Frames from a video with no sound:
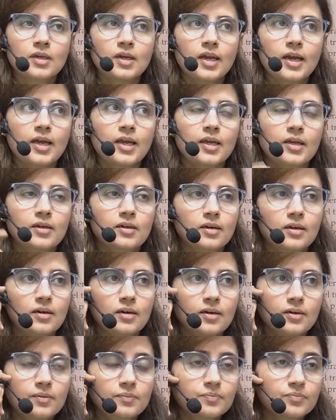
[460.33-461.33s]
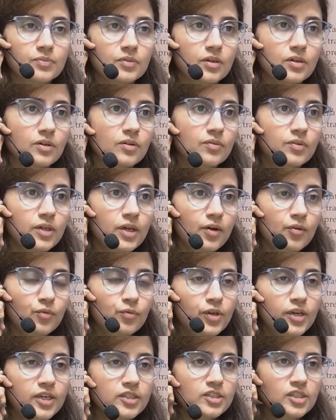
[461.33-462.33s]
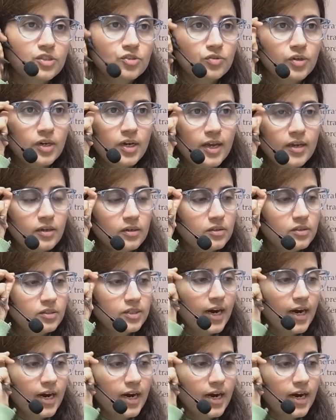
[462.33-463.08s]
Like uh, we have, we can just train like